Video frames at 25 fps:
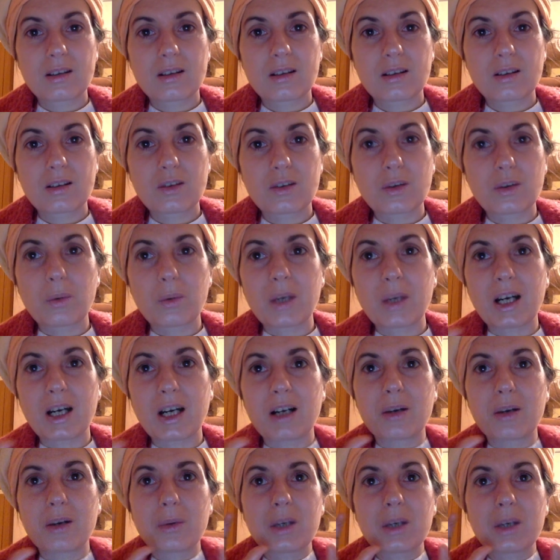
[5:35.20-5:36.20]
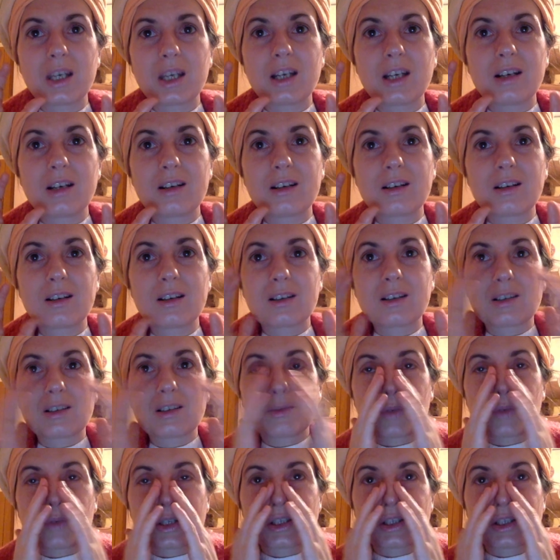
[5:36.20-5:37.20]
So we are looking,
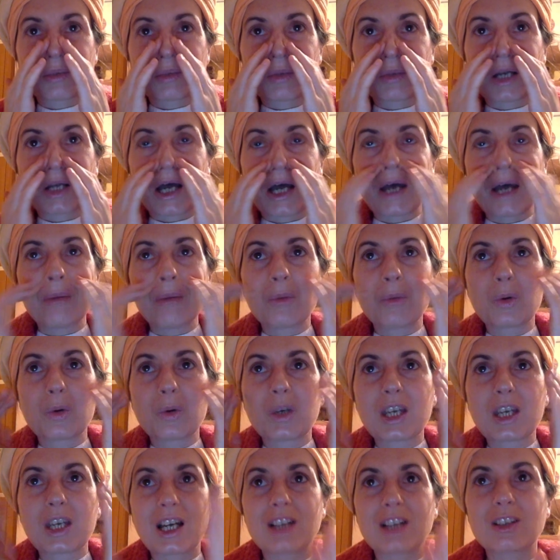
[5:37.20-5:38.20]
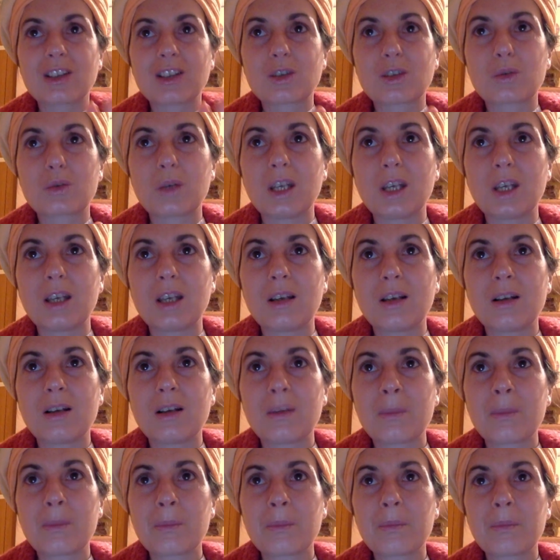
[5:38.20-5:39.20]
for example, I'm looking at a tree,
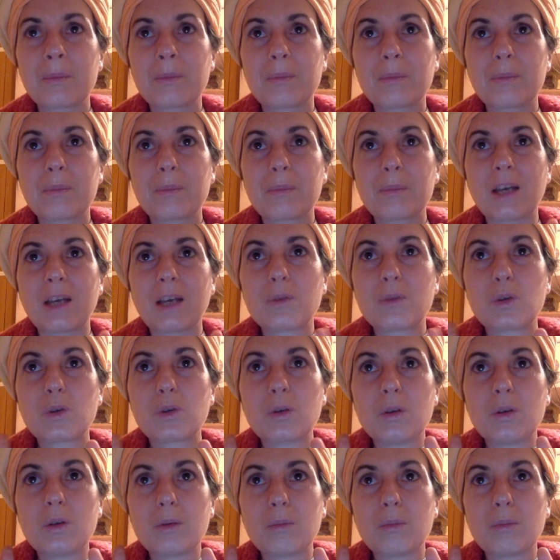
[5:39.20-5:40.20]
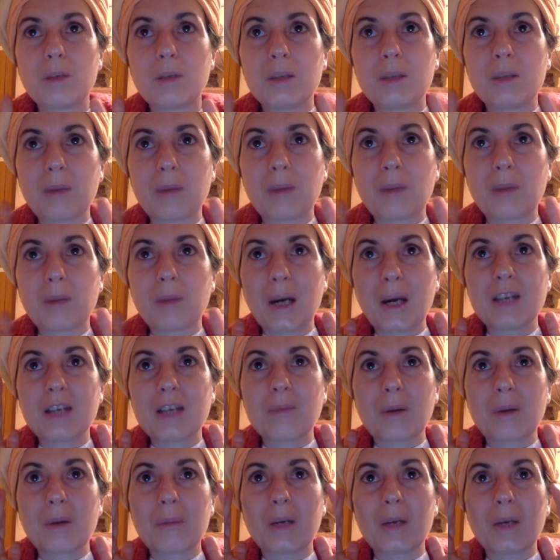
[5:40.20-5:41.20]
but I'm in my
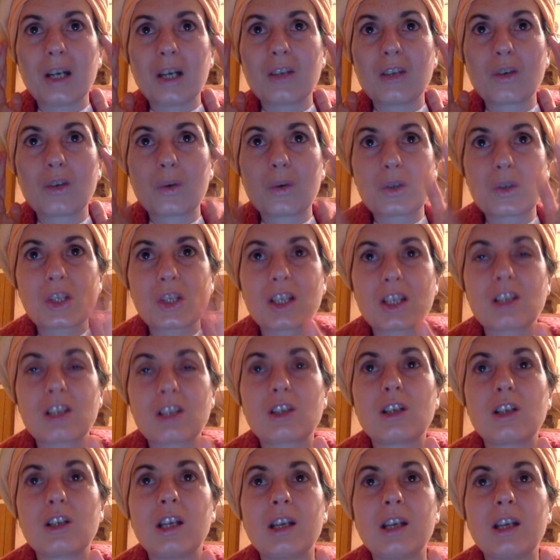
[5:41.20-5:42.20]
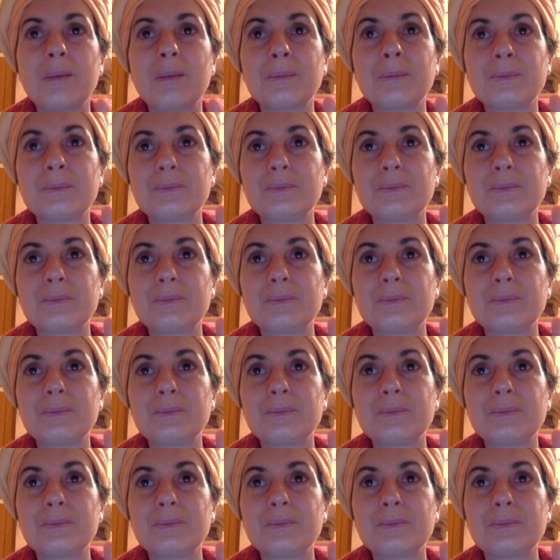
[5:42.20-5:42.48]
mind looks at a tree,